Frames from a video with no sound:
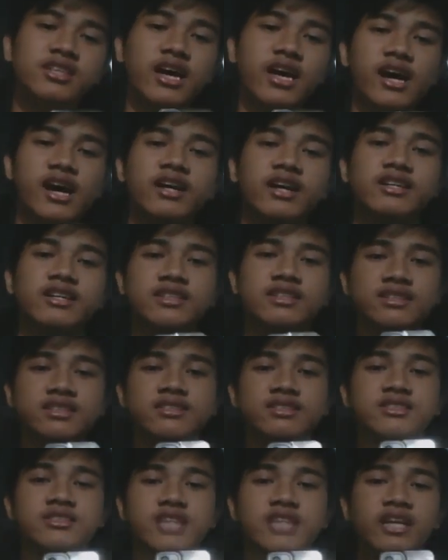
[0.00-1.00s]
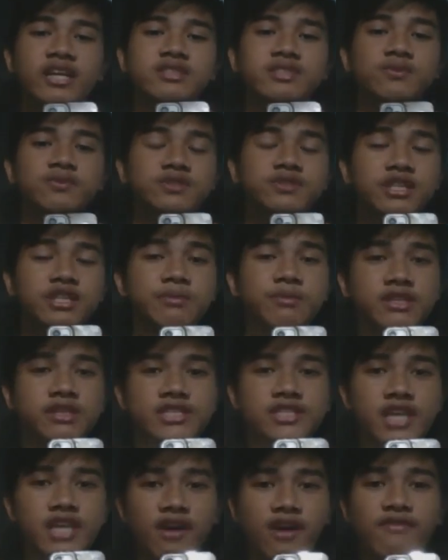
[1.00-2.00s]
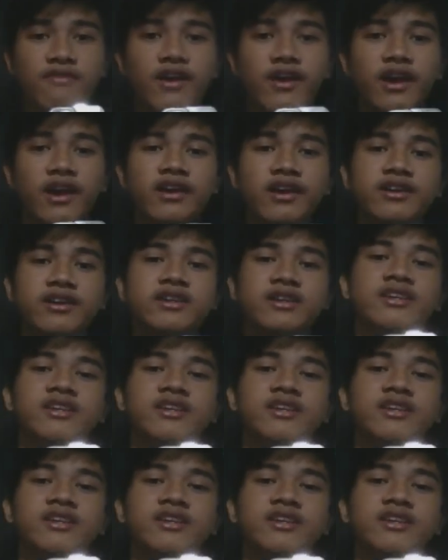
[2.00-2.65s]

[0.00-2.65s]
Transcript: Muslim in Java